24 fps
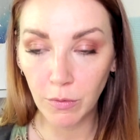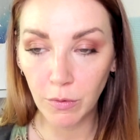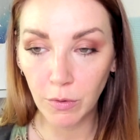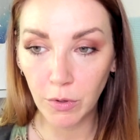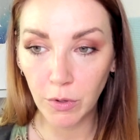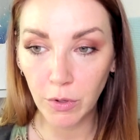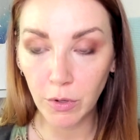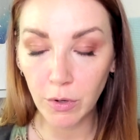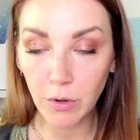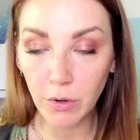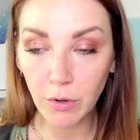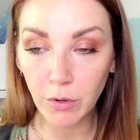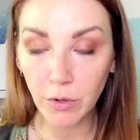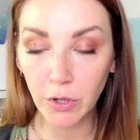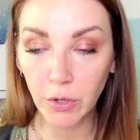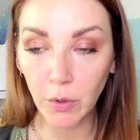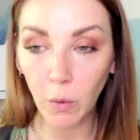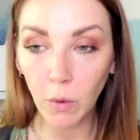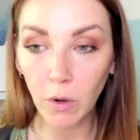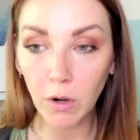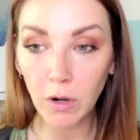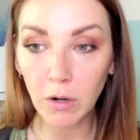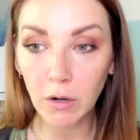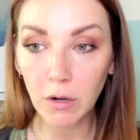your
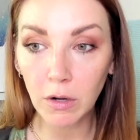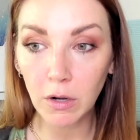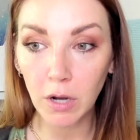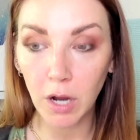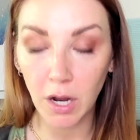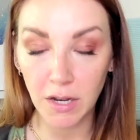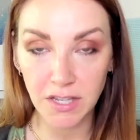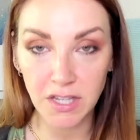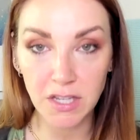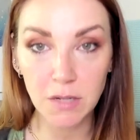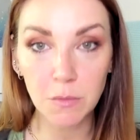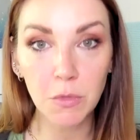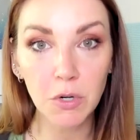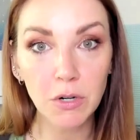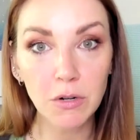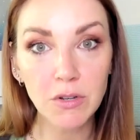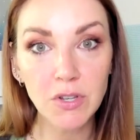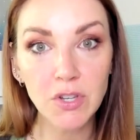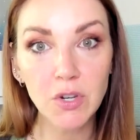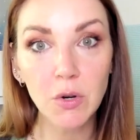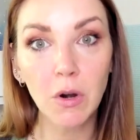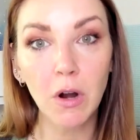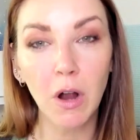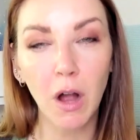your
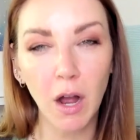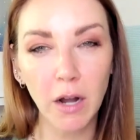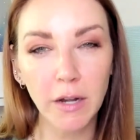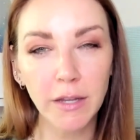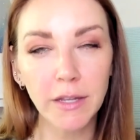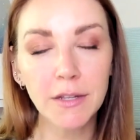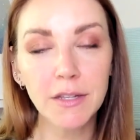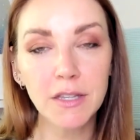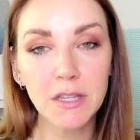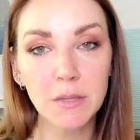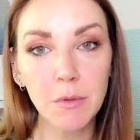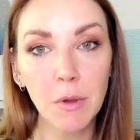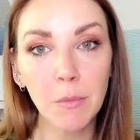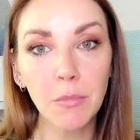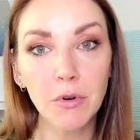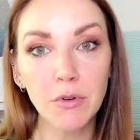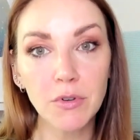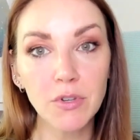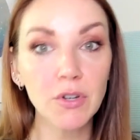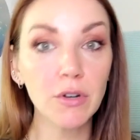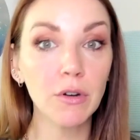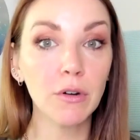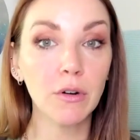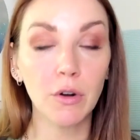customers, your audience
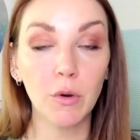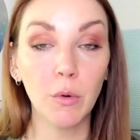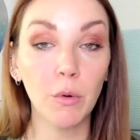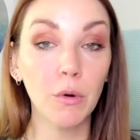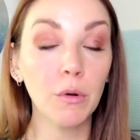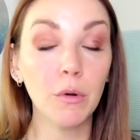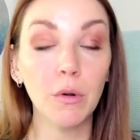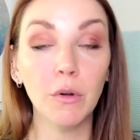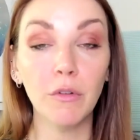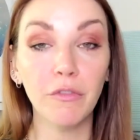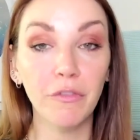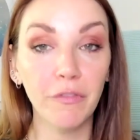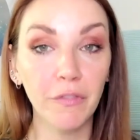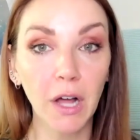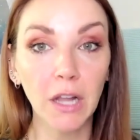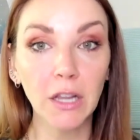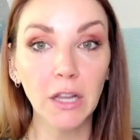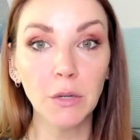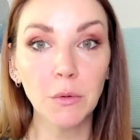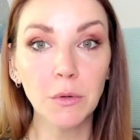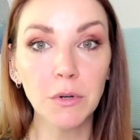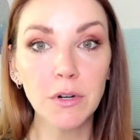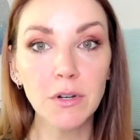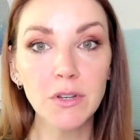members, your quote unquote
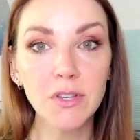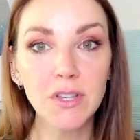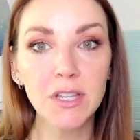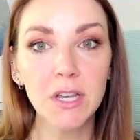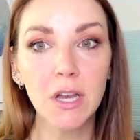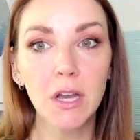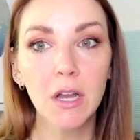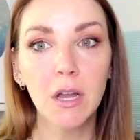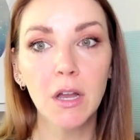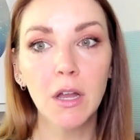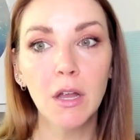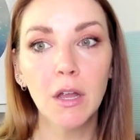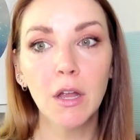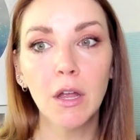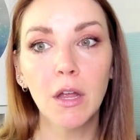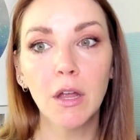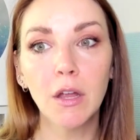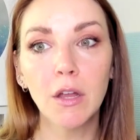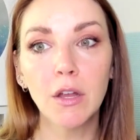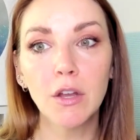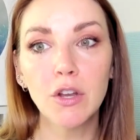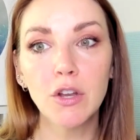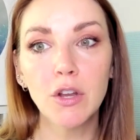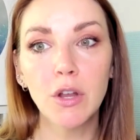followers
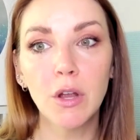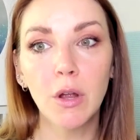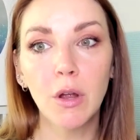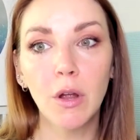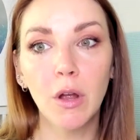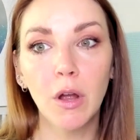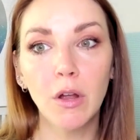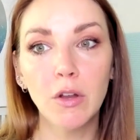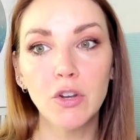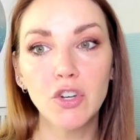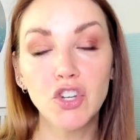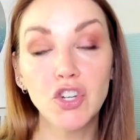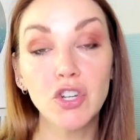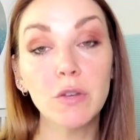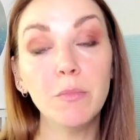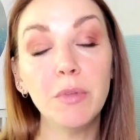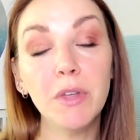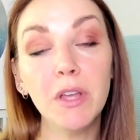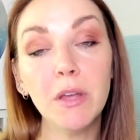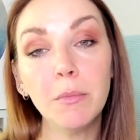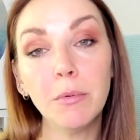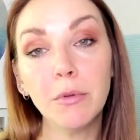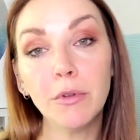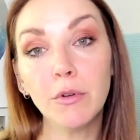should
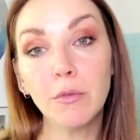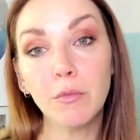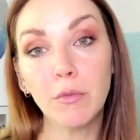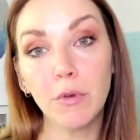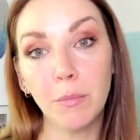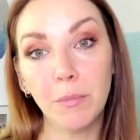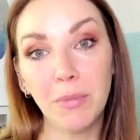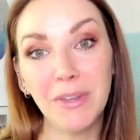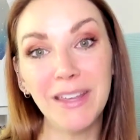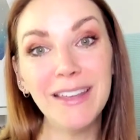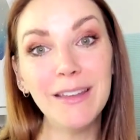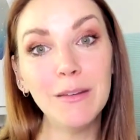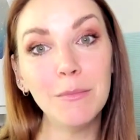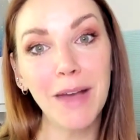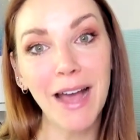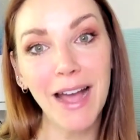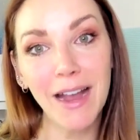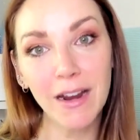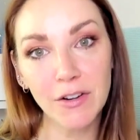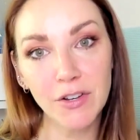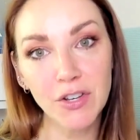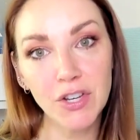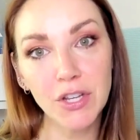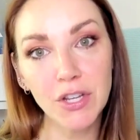be able to repeat
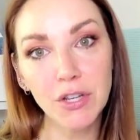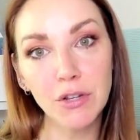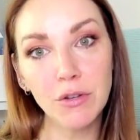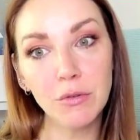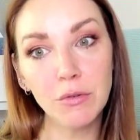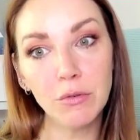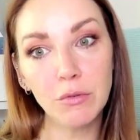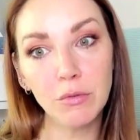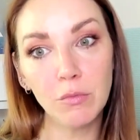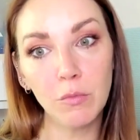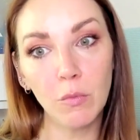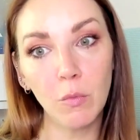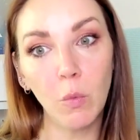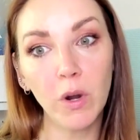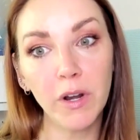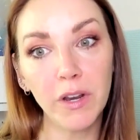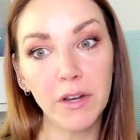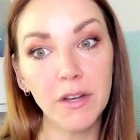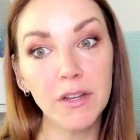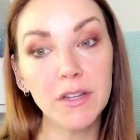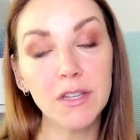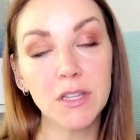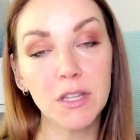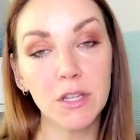back to you what
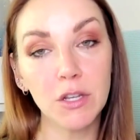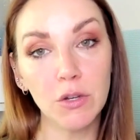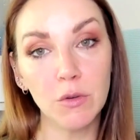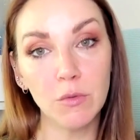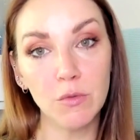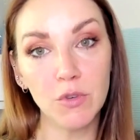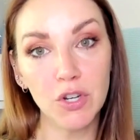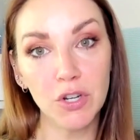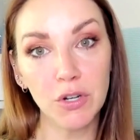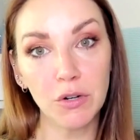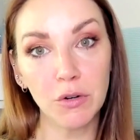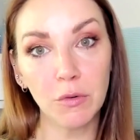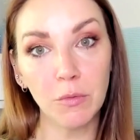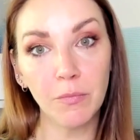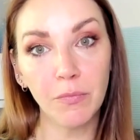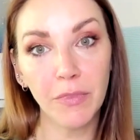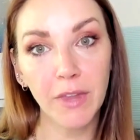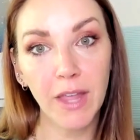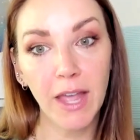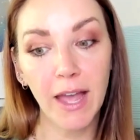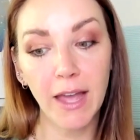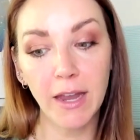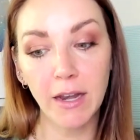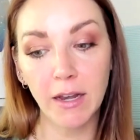it is that you do.
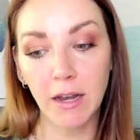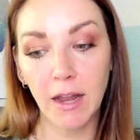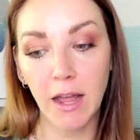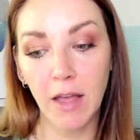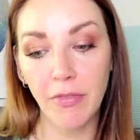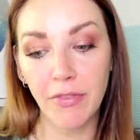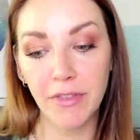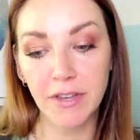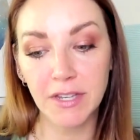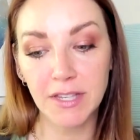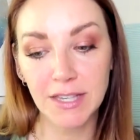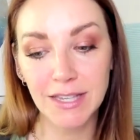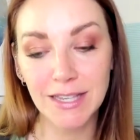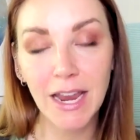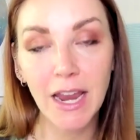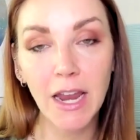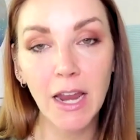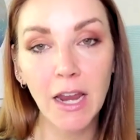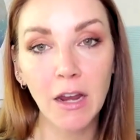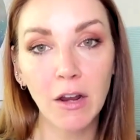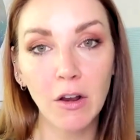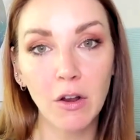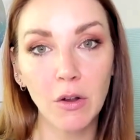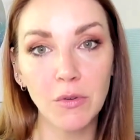And and the
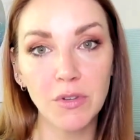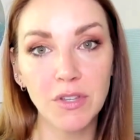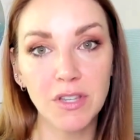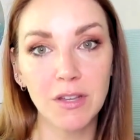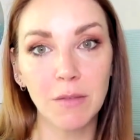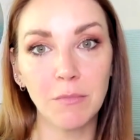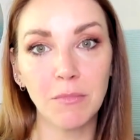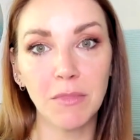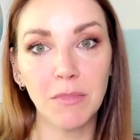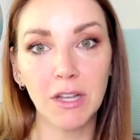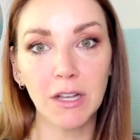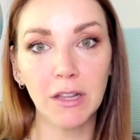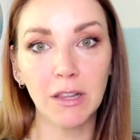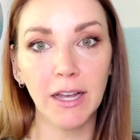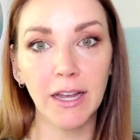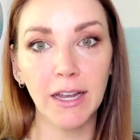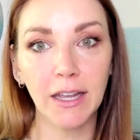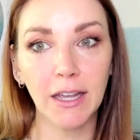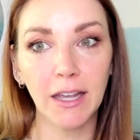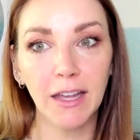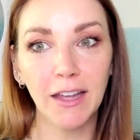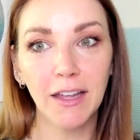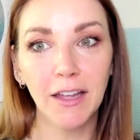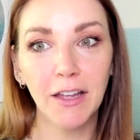saying goes something
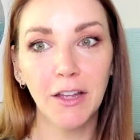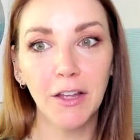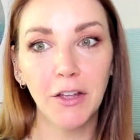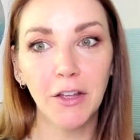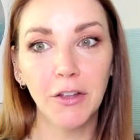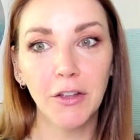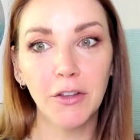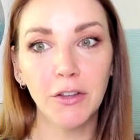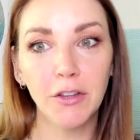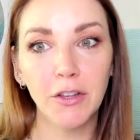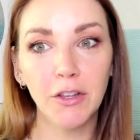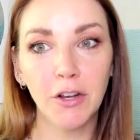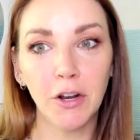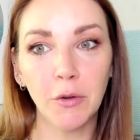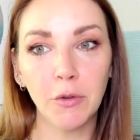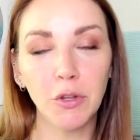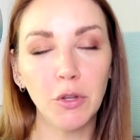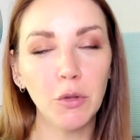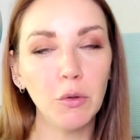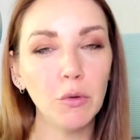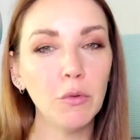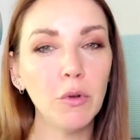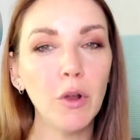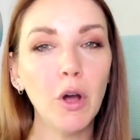like you know,
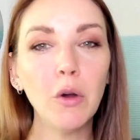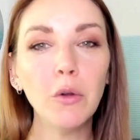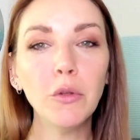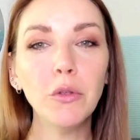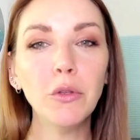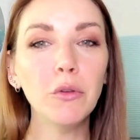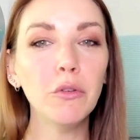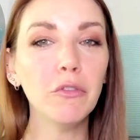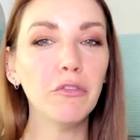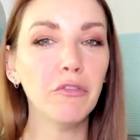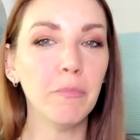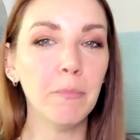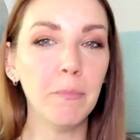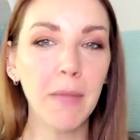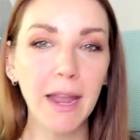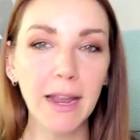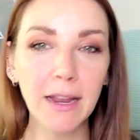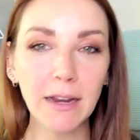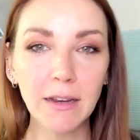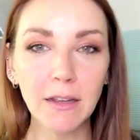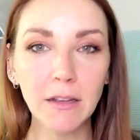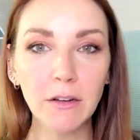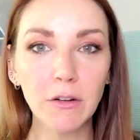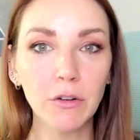you know you've
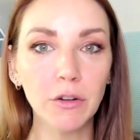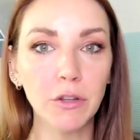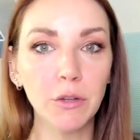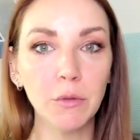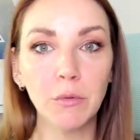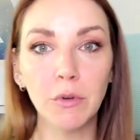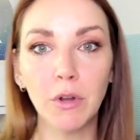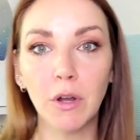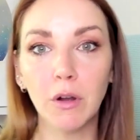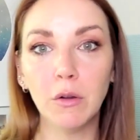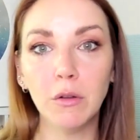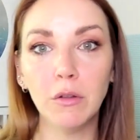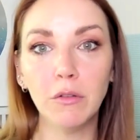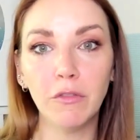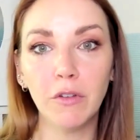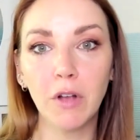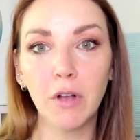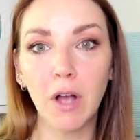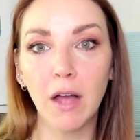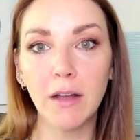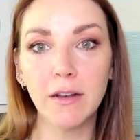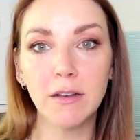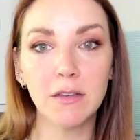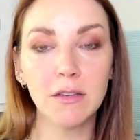made it or you know you've
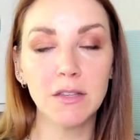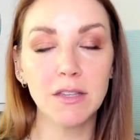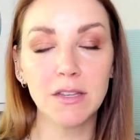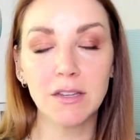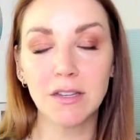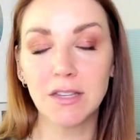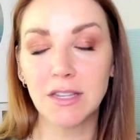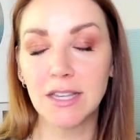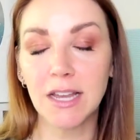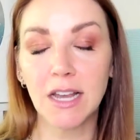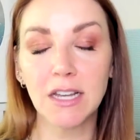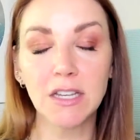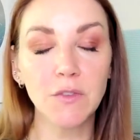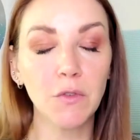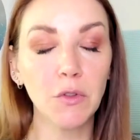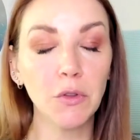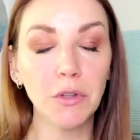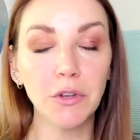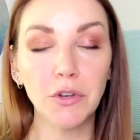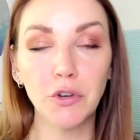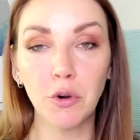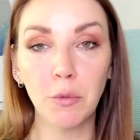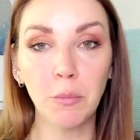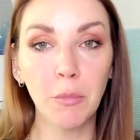gotten successful
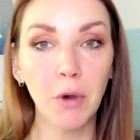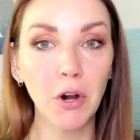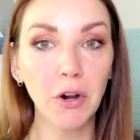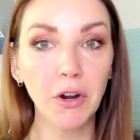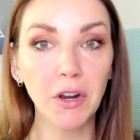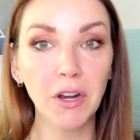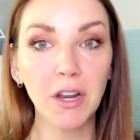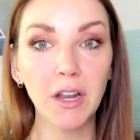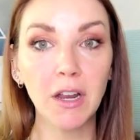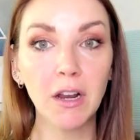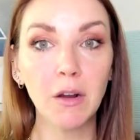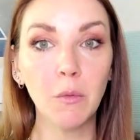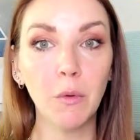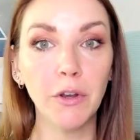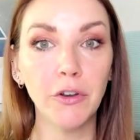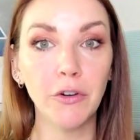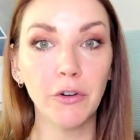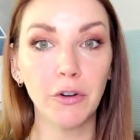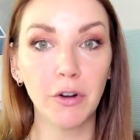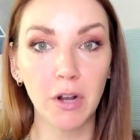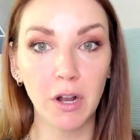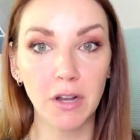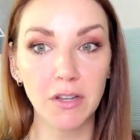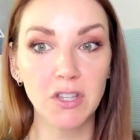in your marketing when
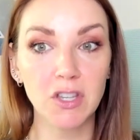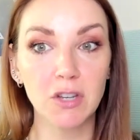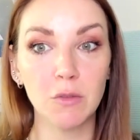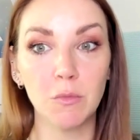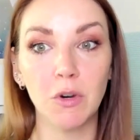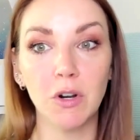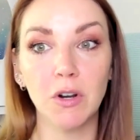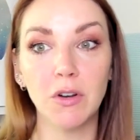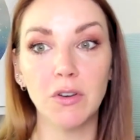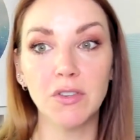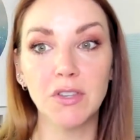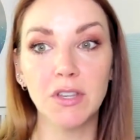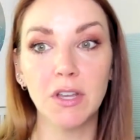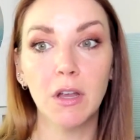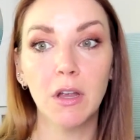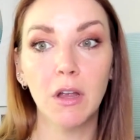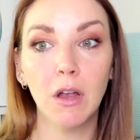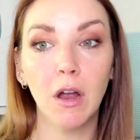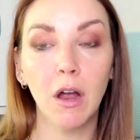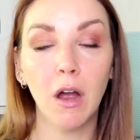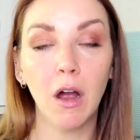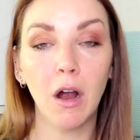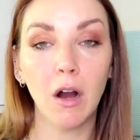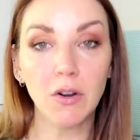your customers
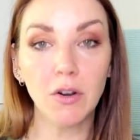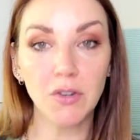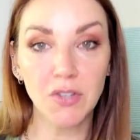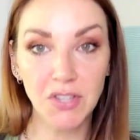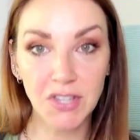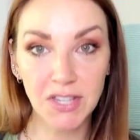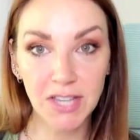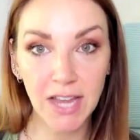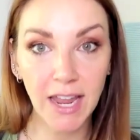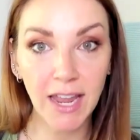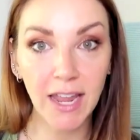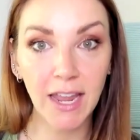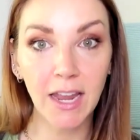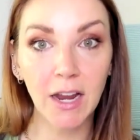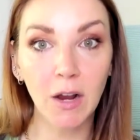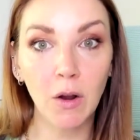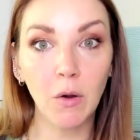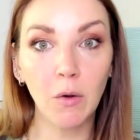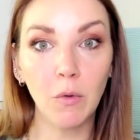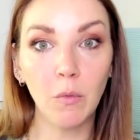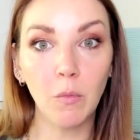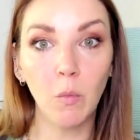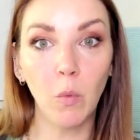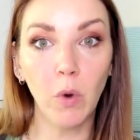are
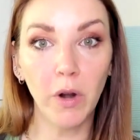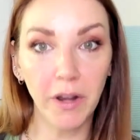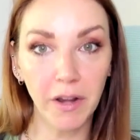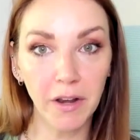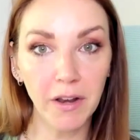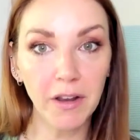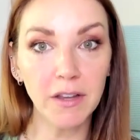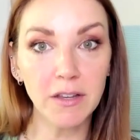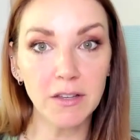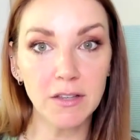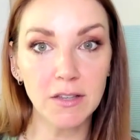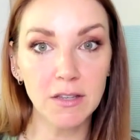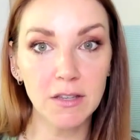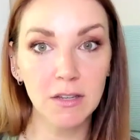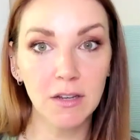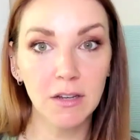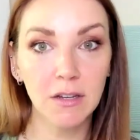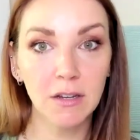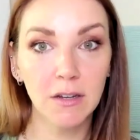saying what it is.